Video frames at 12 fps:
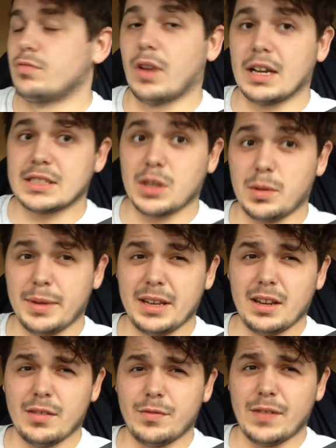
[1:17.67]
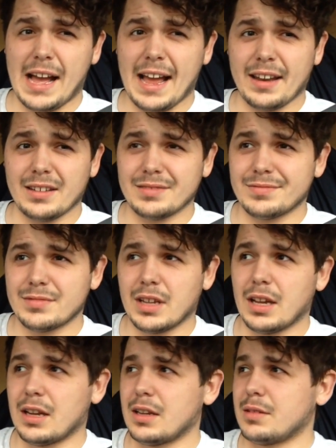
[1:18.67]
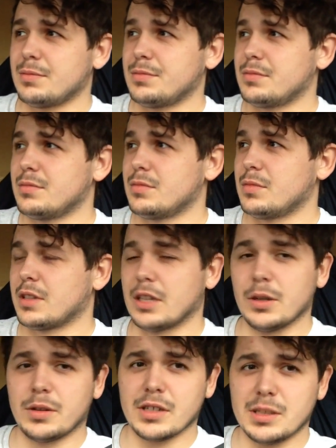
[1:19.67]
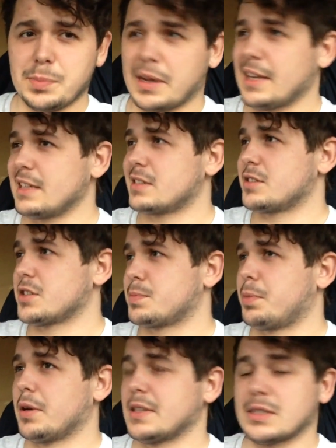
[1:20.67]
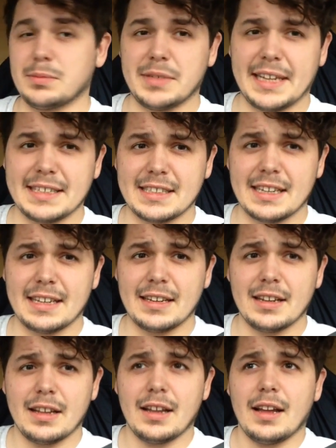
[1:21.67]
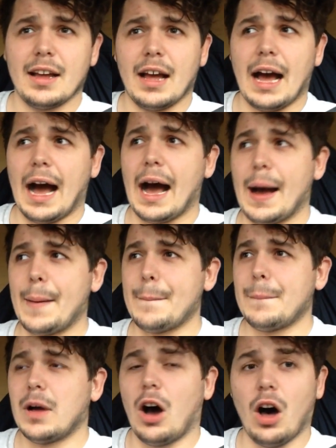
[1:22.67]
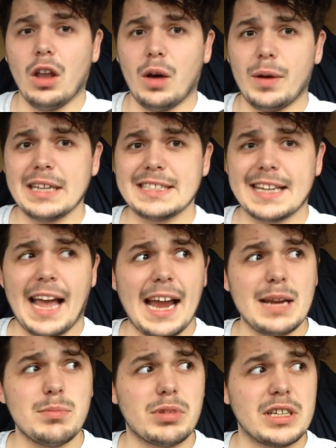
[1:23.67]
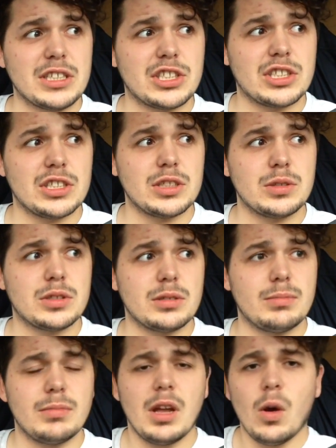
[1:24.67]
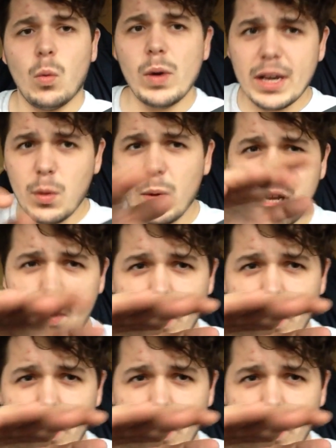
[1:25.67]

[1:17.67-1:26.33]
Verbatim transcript: Right, so I'm in a van um, with Lucas, but he's just putting some diesel in. Um, on our way to Cambridge to do some wicka wicka